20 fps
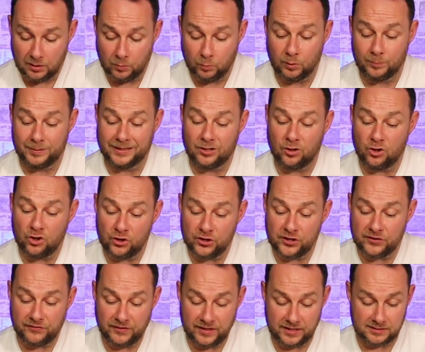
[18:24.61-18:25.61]
will be
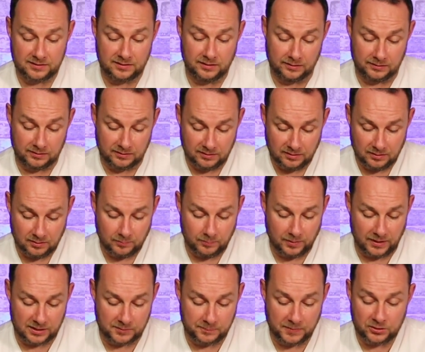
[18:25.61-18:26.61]
unaffected
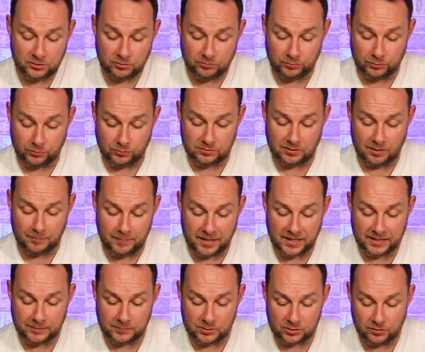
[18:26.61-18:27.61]
by special rules that
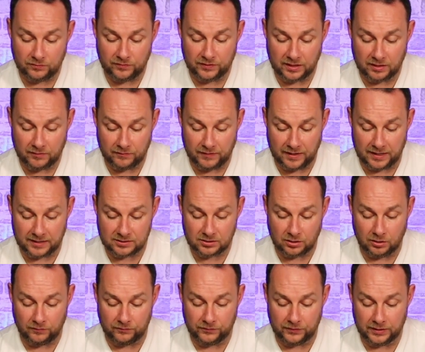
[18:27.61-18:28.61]
make them suffer the effects
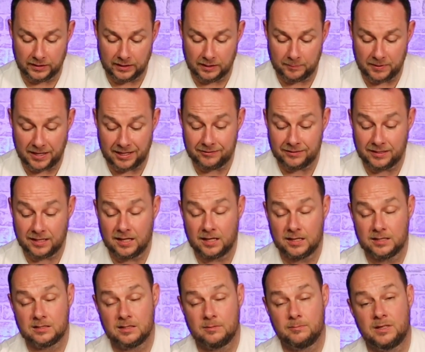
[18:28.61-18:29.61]
of the
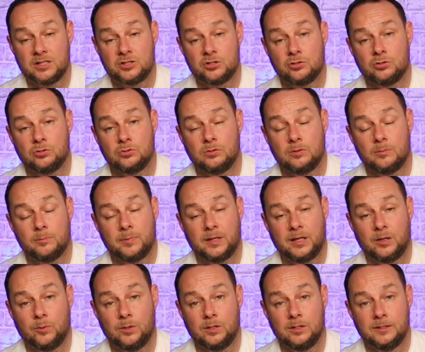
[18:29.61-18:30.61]
Paralyzed magical
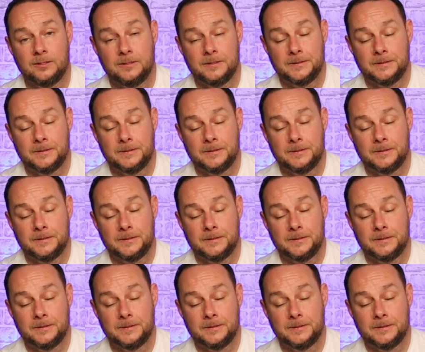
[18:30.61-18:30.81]
power.